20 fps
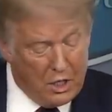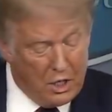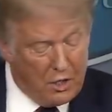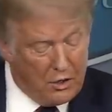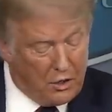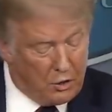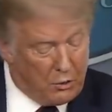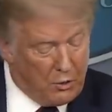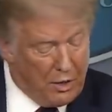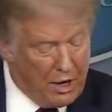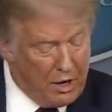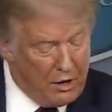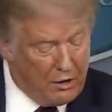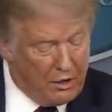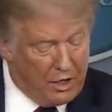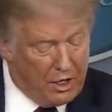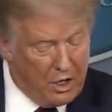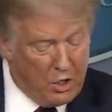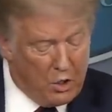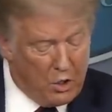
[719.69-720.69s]
other
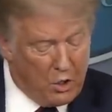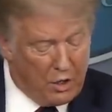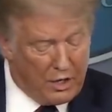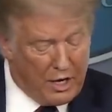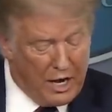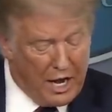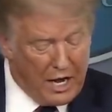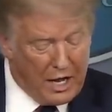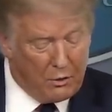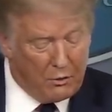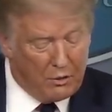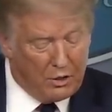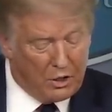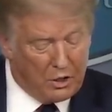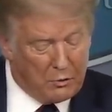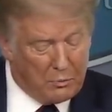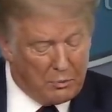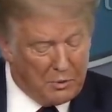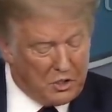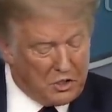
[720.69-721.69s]
crowded indoor
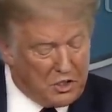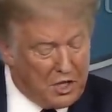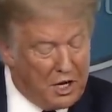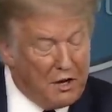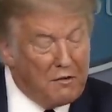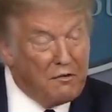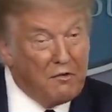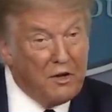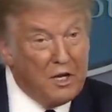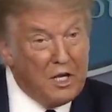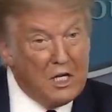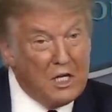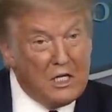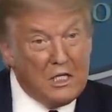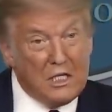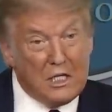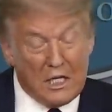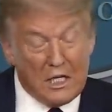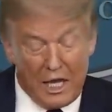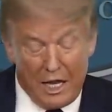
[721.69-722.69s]
gatherings, be safe
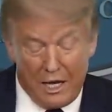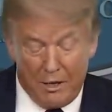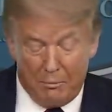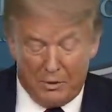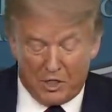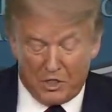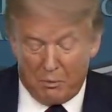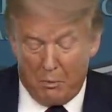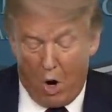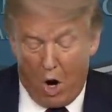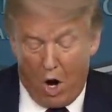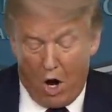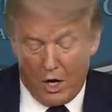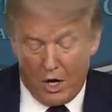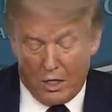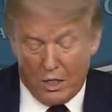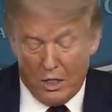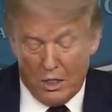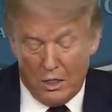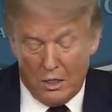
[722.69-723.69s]
and be smart.